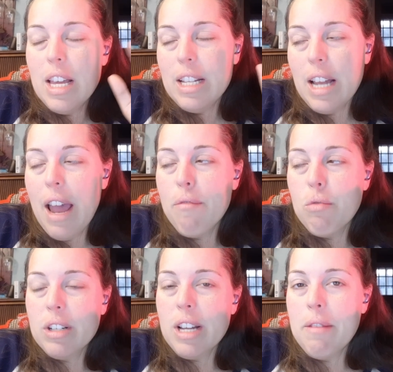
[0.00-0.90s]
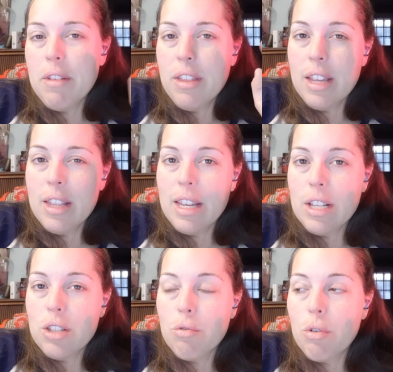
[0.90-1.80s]
have more time to think
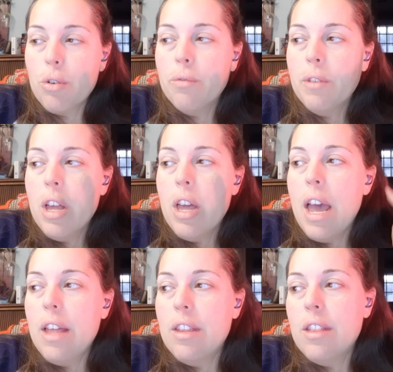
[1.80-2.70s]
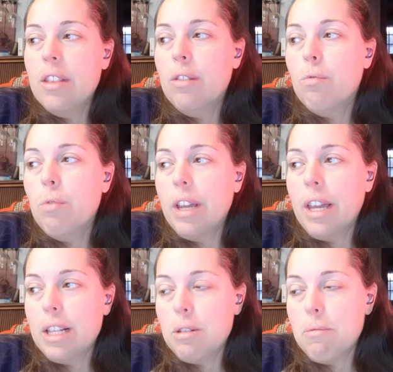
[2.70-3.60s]
things through. And then when it
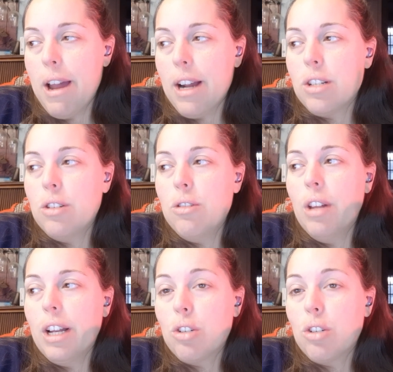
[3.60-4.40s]
gets back to like